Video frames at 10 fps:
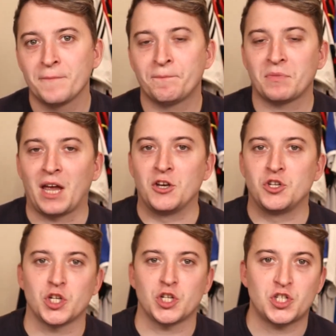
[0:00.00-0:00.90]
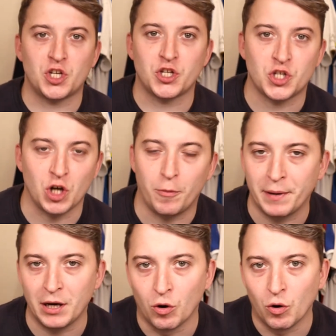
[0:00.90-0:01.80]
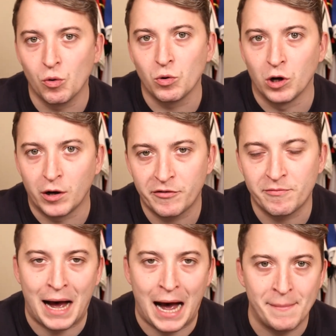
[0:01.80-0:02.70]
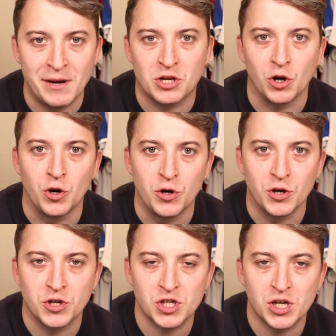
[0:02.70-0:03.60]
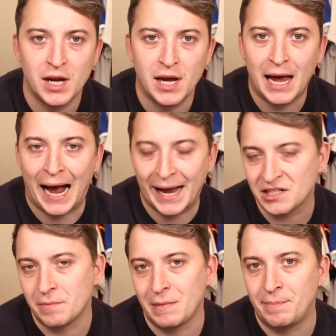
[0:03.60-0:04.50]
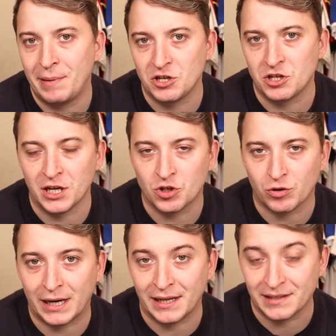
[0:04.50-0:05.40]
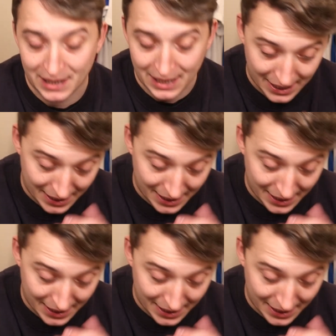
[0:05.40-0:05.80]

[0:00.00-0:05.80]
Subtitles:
And just to top it all off, Mohammed Kudus hasn't been pictured in training today.